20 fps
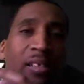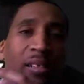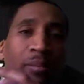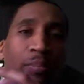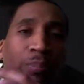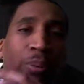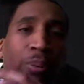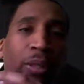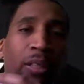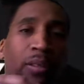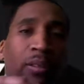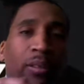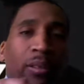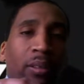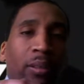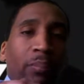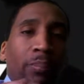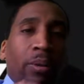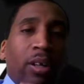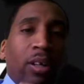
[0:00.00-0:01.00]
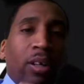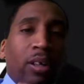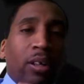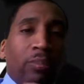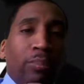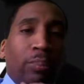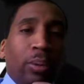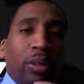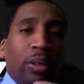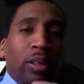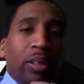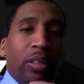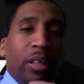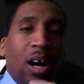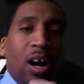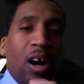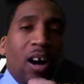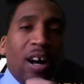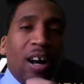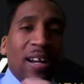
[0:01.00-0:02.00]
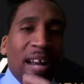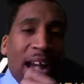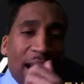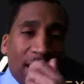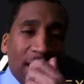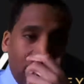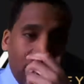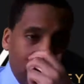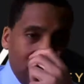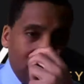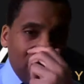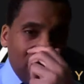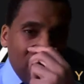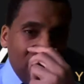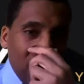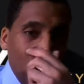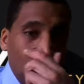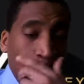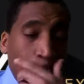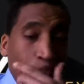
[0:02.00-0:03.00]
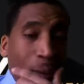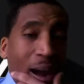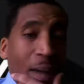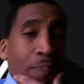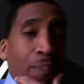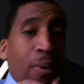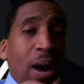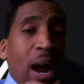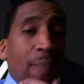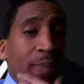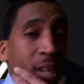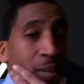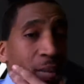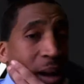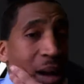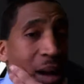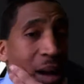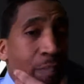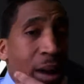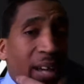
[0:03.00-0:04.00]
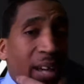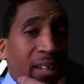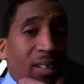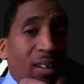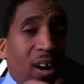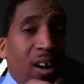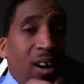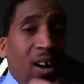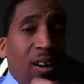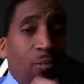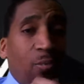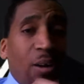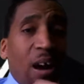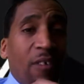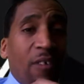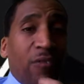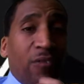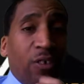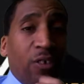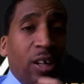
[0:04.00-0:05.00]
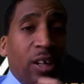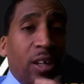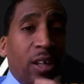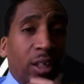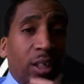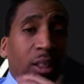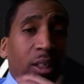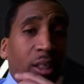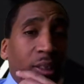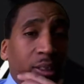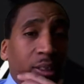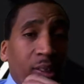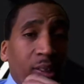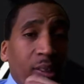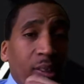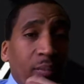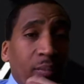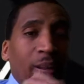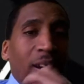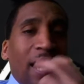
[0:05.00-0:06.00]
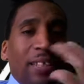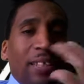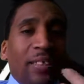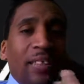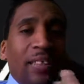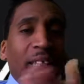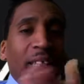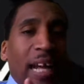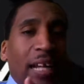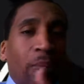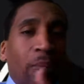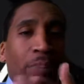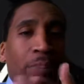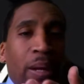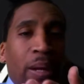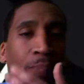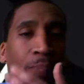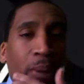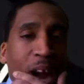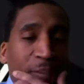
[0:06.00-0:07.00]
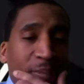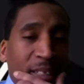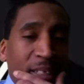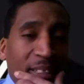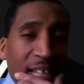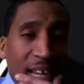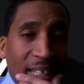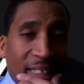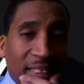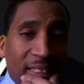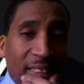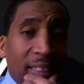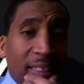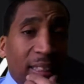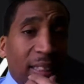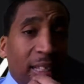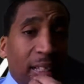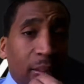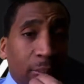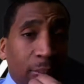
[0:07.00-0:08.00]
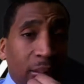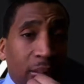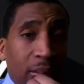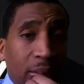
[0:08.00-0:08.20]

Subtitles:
put a garden out there on my property in my backyard on my front lawn, but I still got to pay property taxes to the enemy,